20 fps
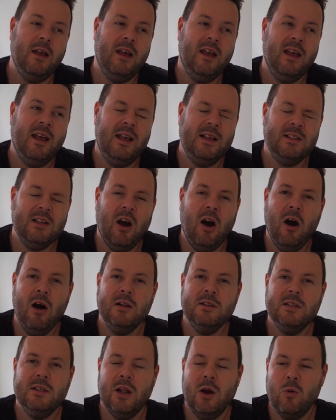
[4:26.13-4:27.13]
it's
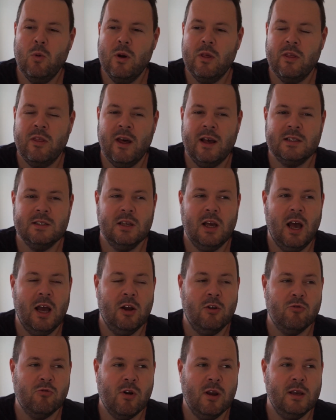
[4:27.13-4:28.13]
hard to know whether that's a
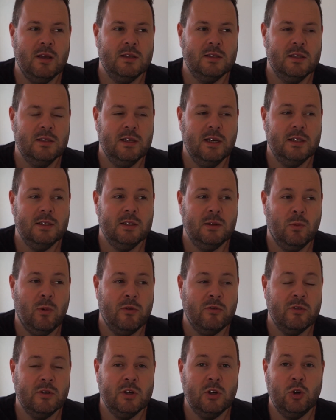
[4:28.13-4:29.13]
great suggestion,
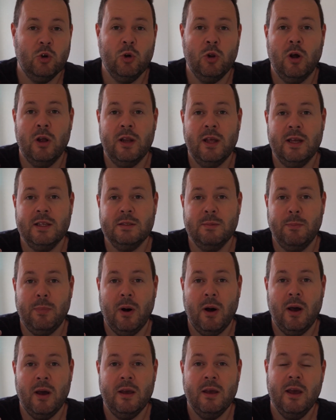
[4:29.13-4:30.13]
whether it's a good idea to
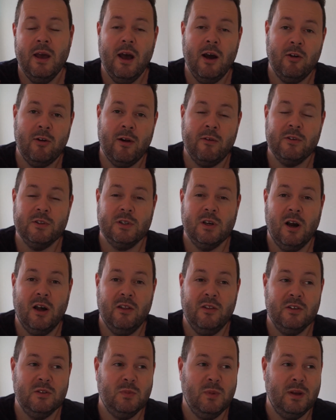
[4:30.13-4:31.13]
buy a graphics
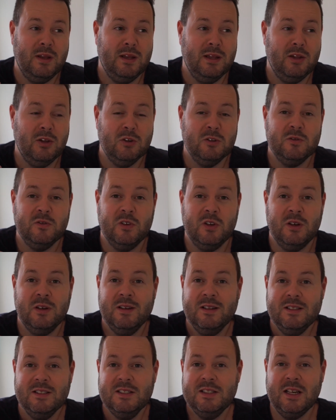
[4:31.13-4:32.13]
card that's been in use for
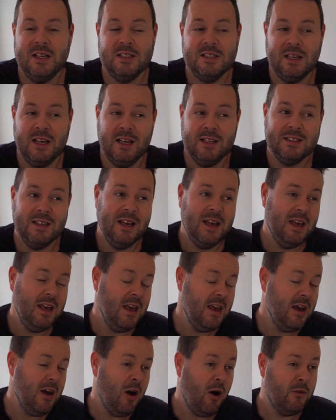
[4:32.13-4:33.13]
6 years.
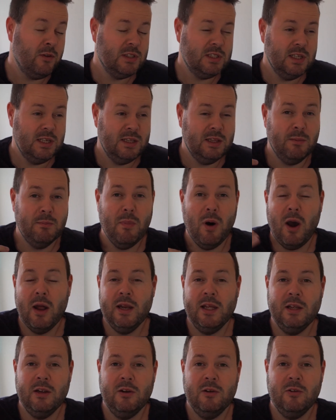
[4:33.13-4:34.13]
Obviously, the
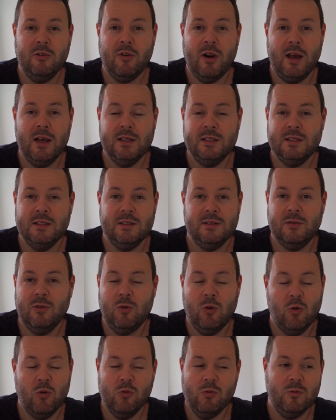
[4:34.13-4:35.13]
mining craze has
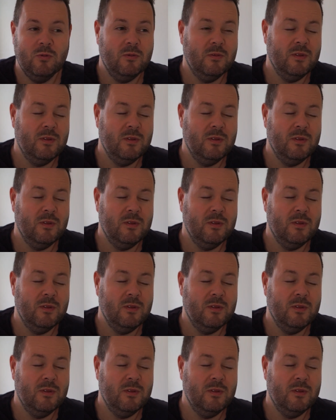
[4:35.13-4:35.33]
all